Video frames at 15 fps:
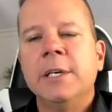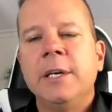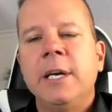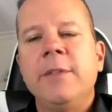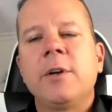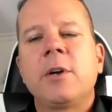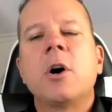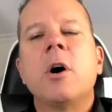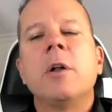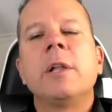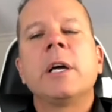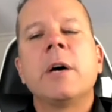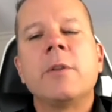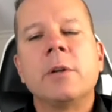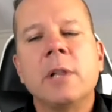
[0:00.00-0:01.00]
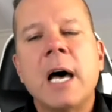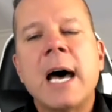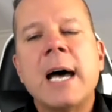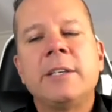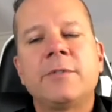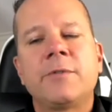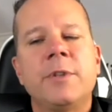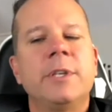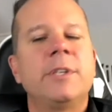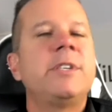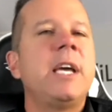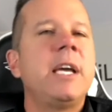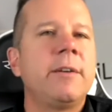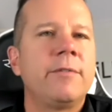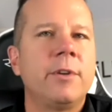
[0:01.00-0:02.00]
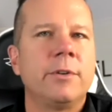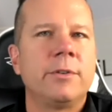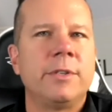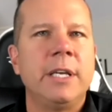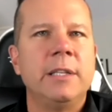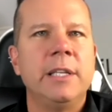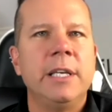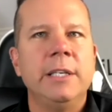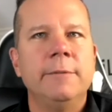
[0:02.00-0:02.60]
and the calling on their lives for the sake of those they lead.